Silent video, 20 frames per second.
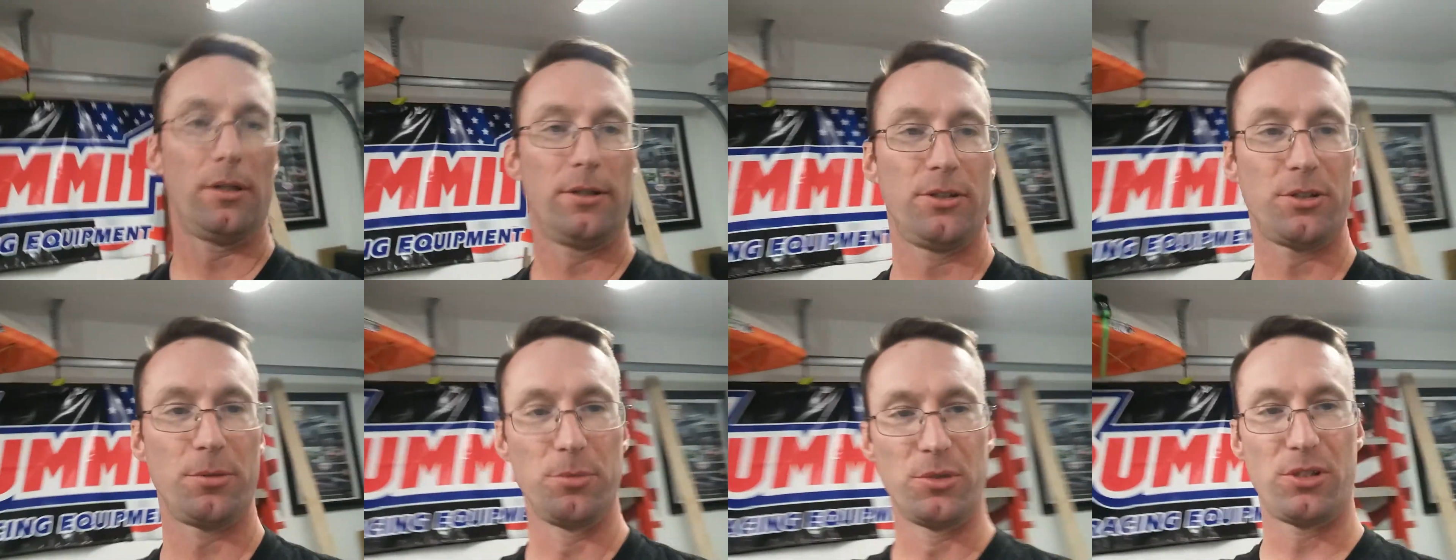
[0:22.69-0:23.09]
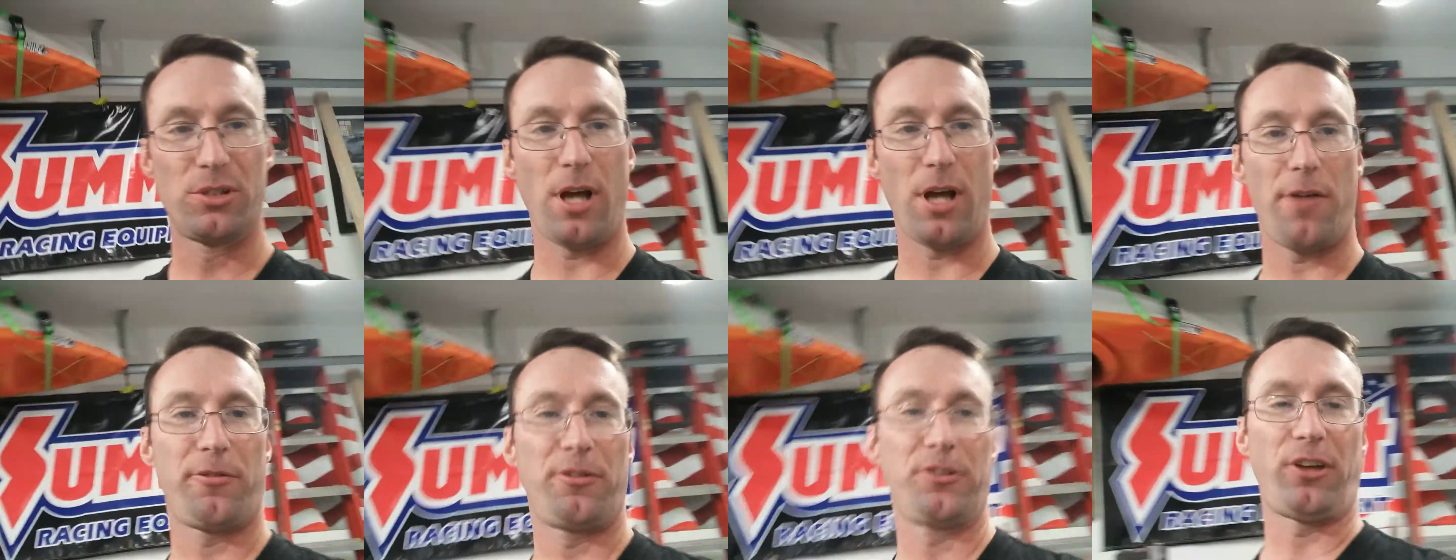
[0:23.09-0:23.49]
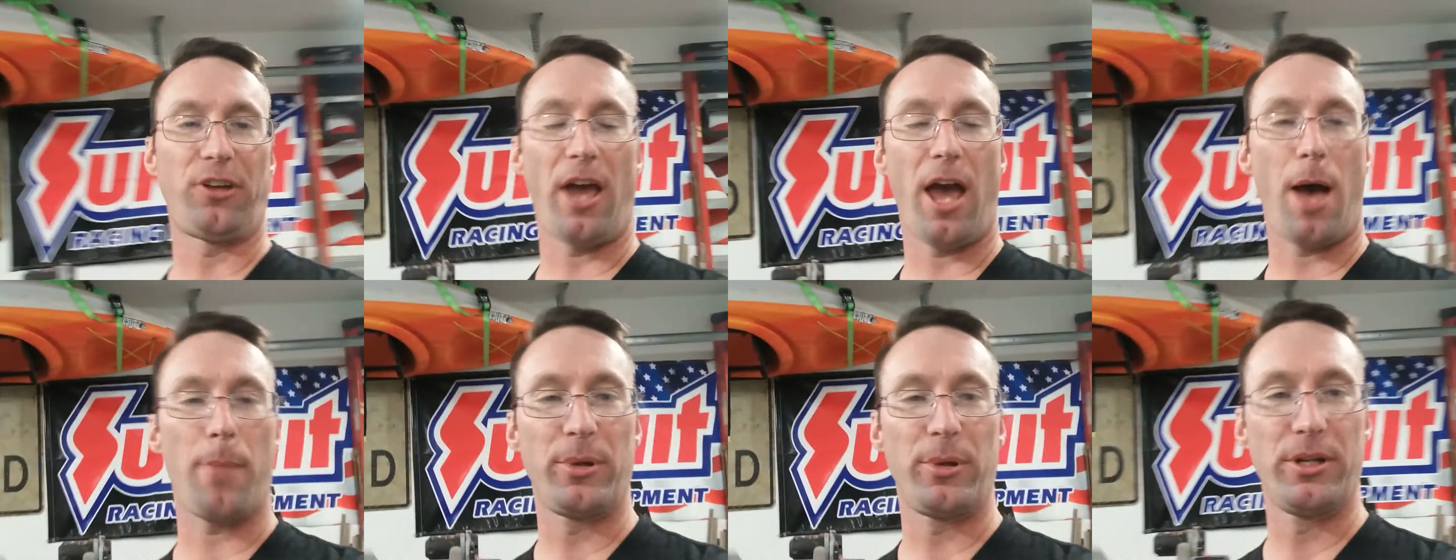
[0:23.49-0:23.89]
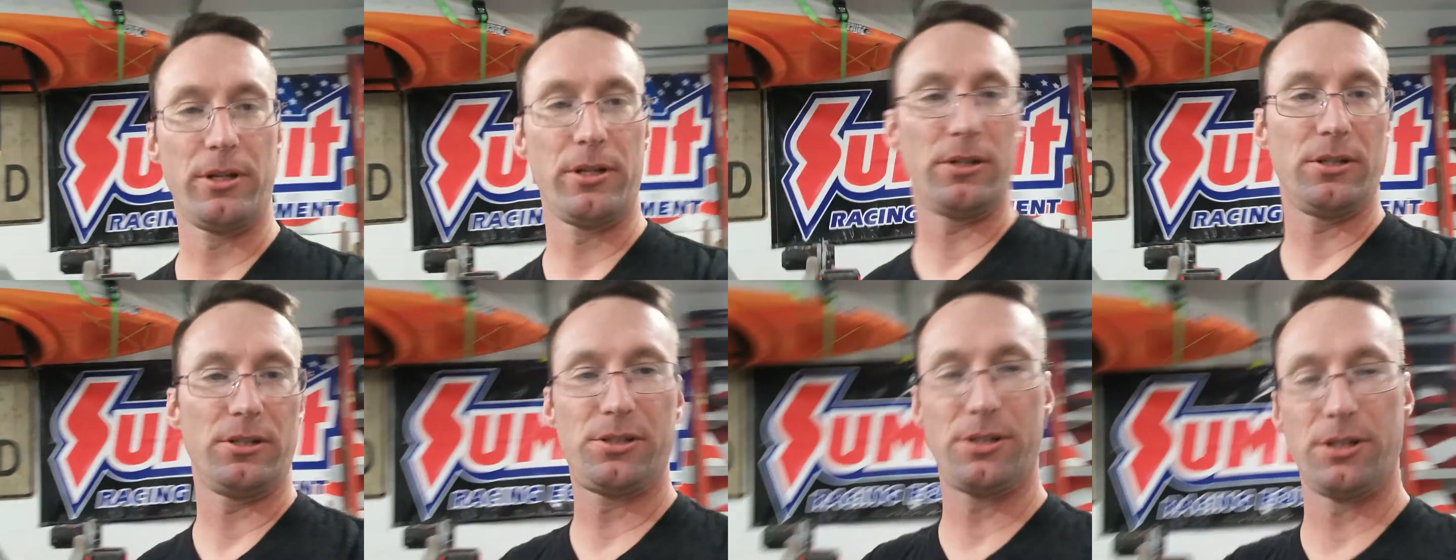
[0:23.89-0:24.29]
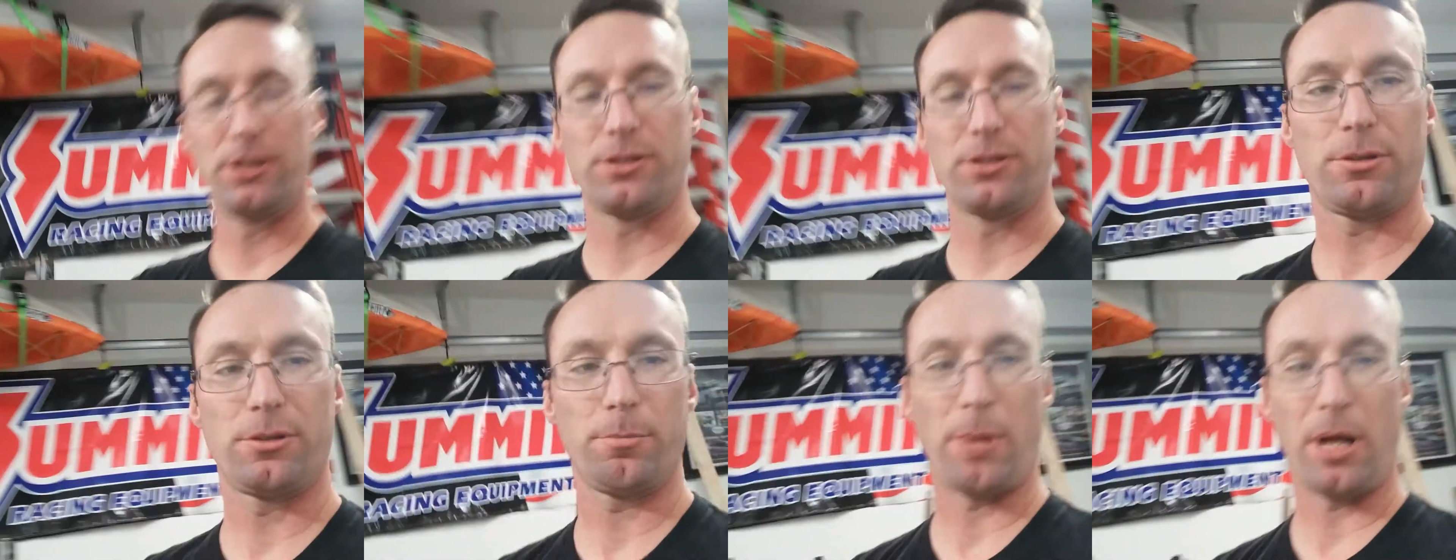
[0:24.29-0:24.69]
some stuff has happened
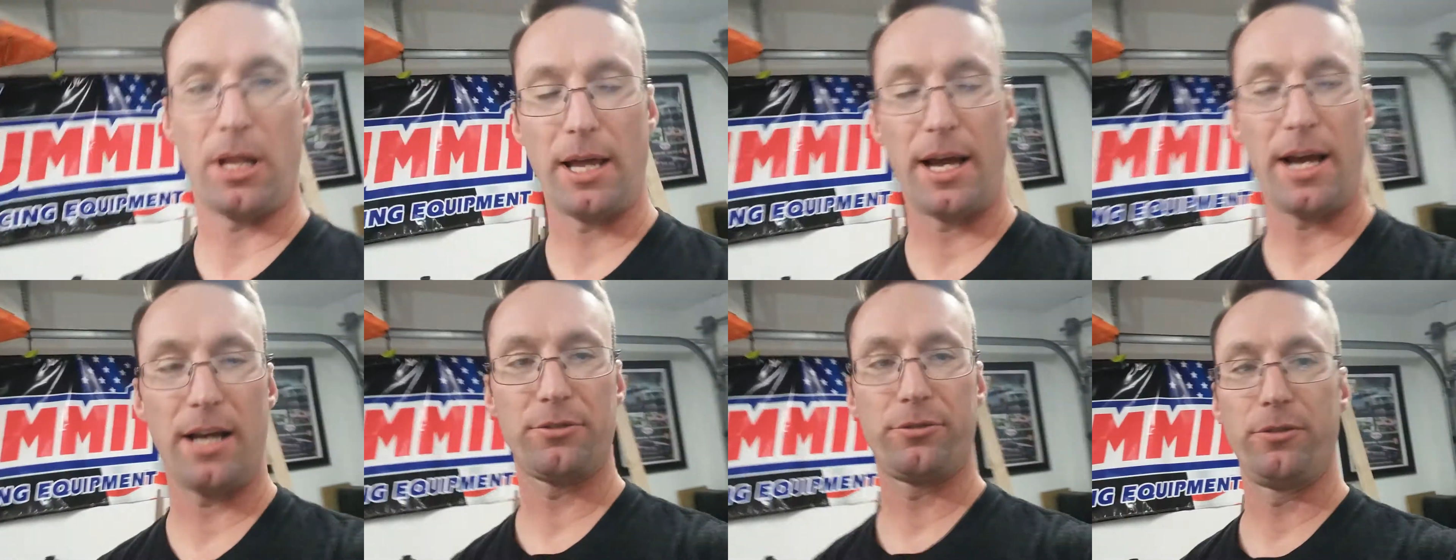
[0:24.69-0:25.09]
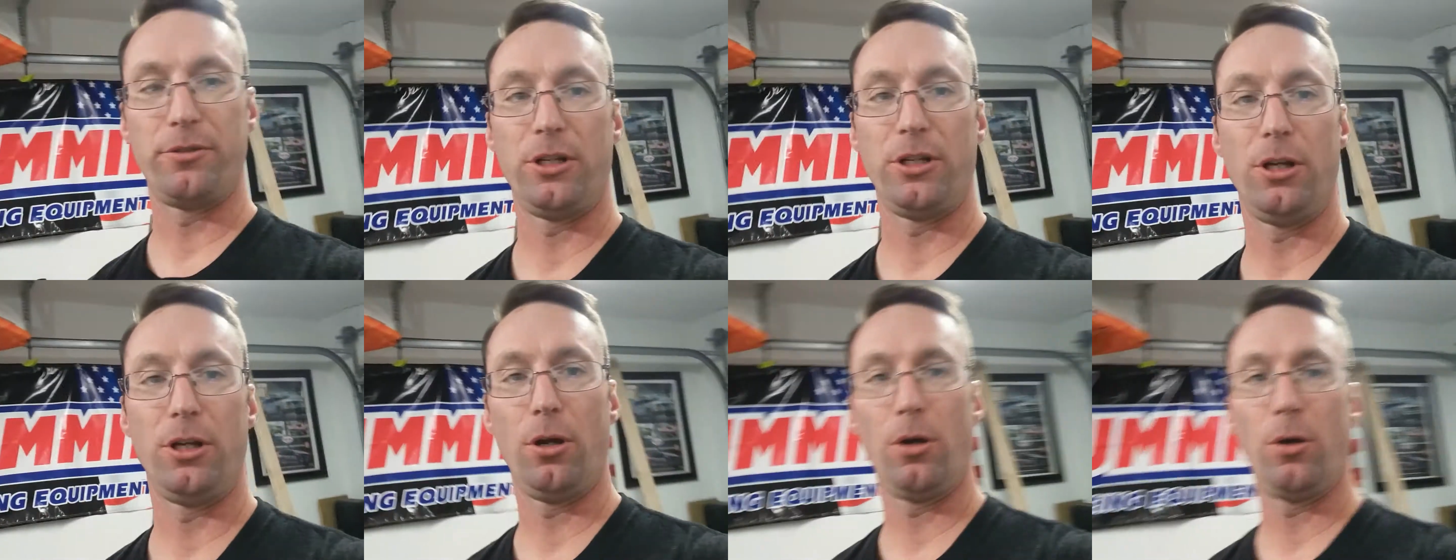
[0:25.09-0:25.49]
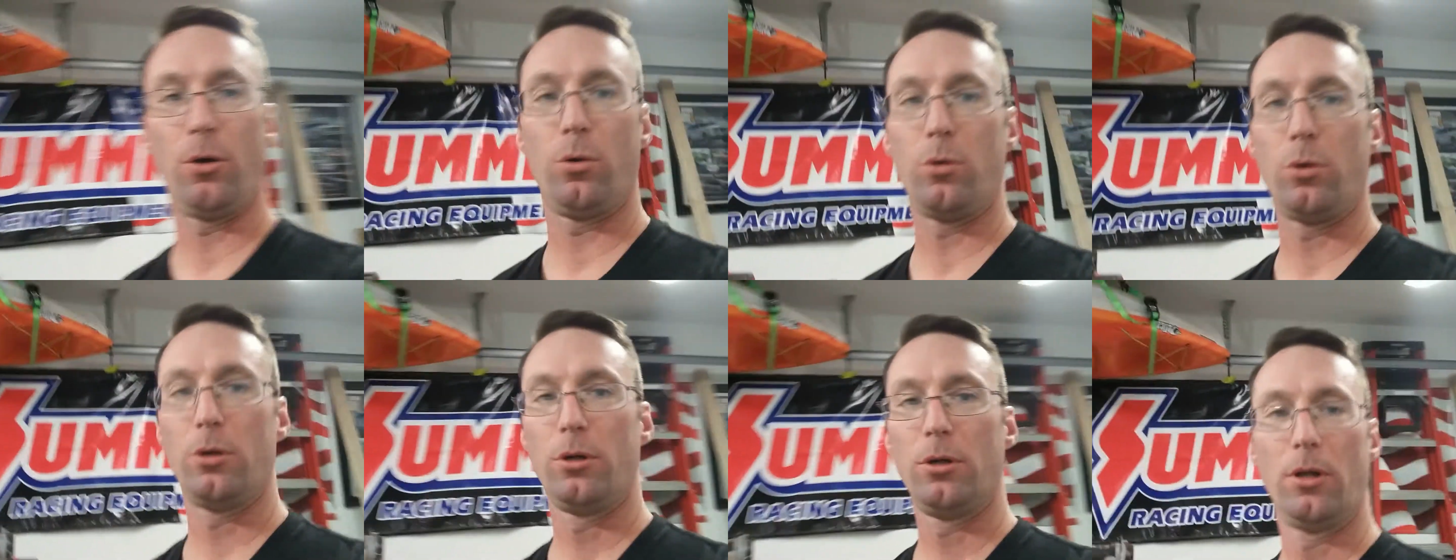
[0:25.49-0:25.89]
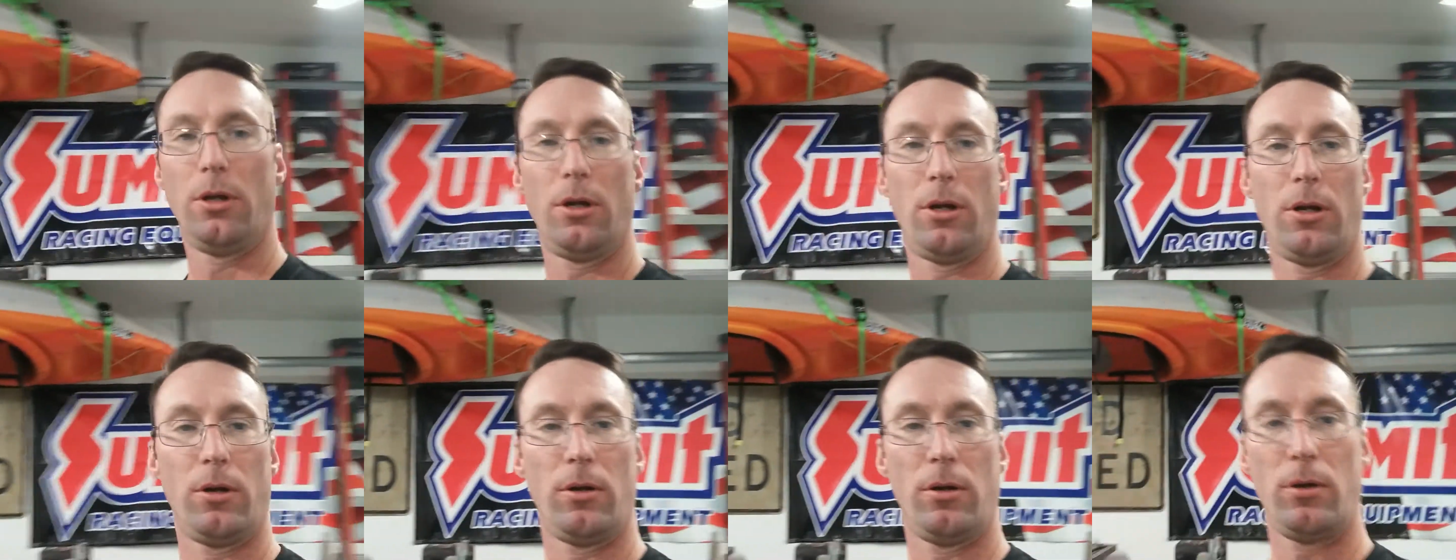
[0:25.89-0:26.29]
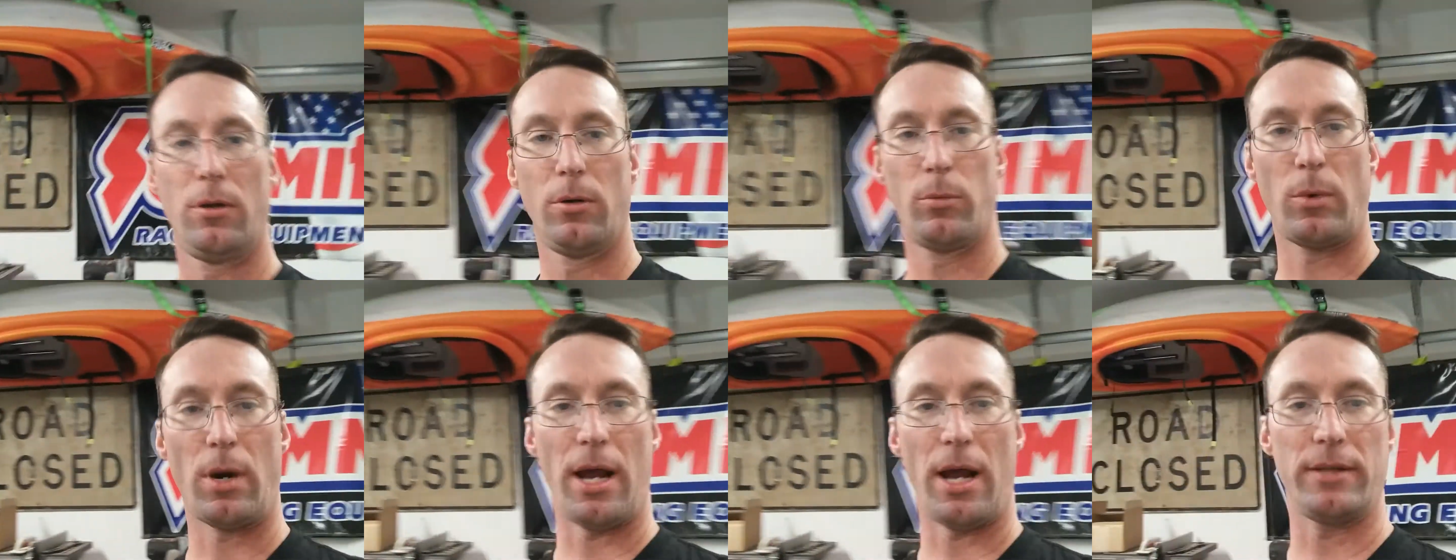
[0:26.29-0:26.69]
since my last video.
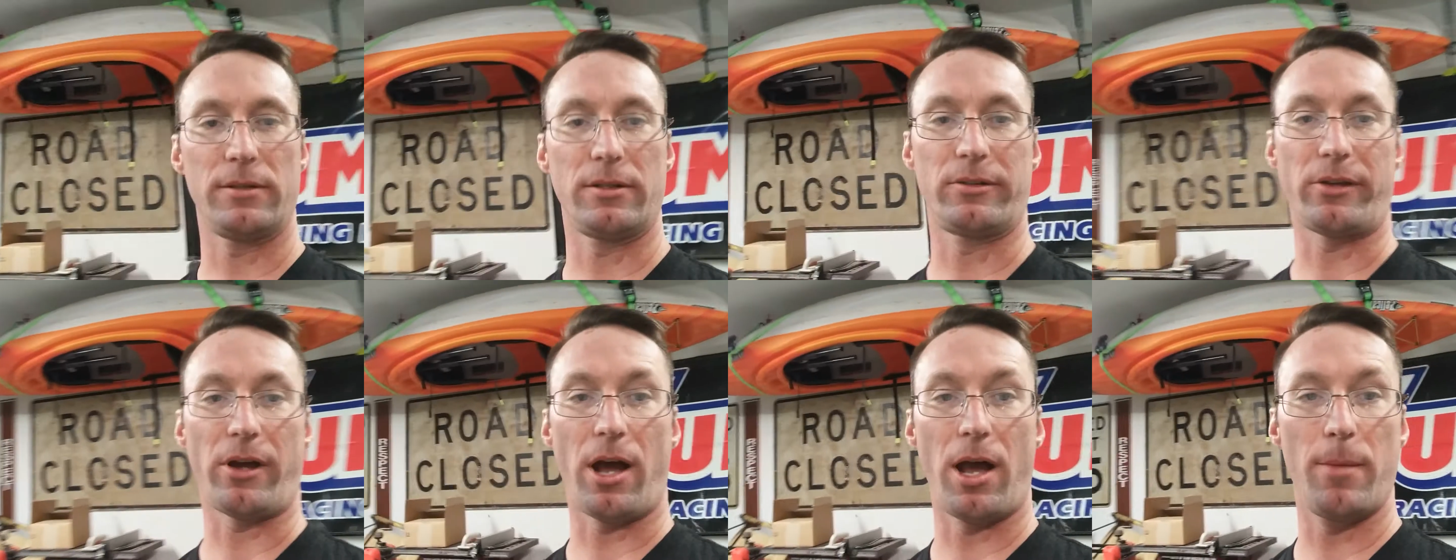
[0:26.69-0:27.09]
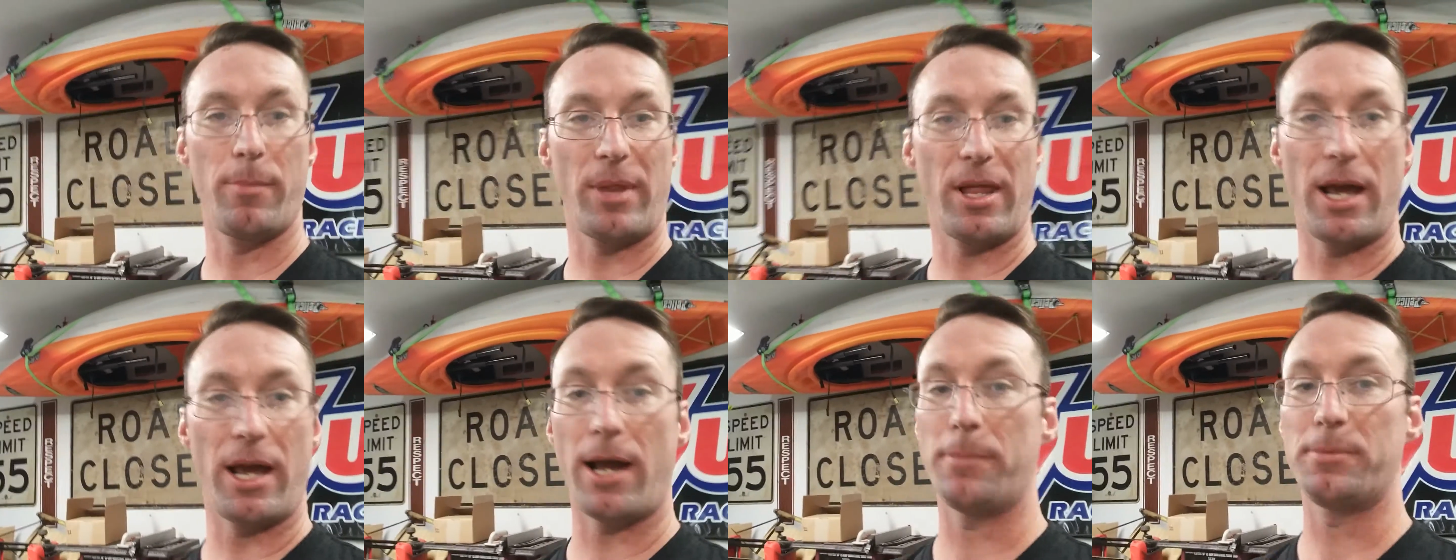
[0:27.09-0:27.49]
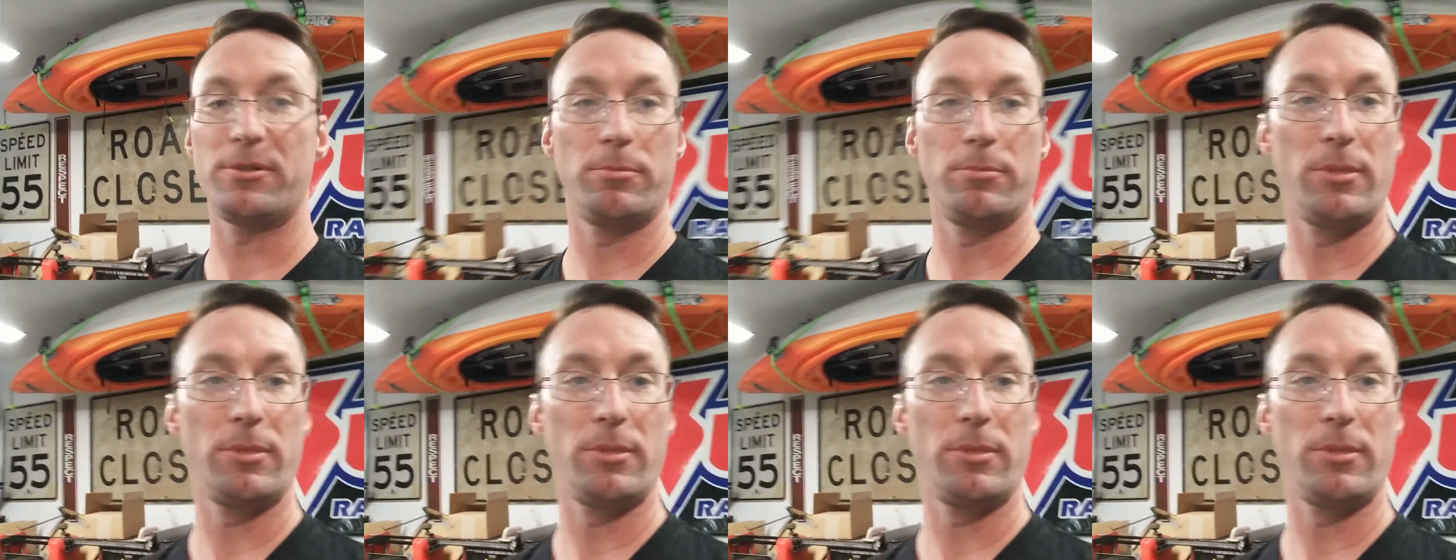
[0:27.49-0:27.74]
Right, the time lapse of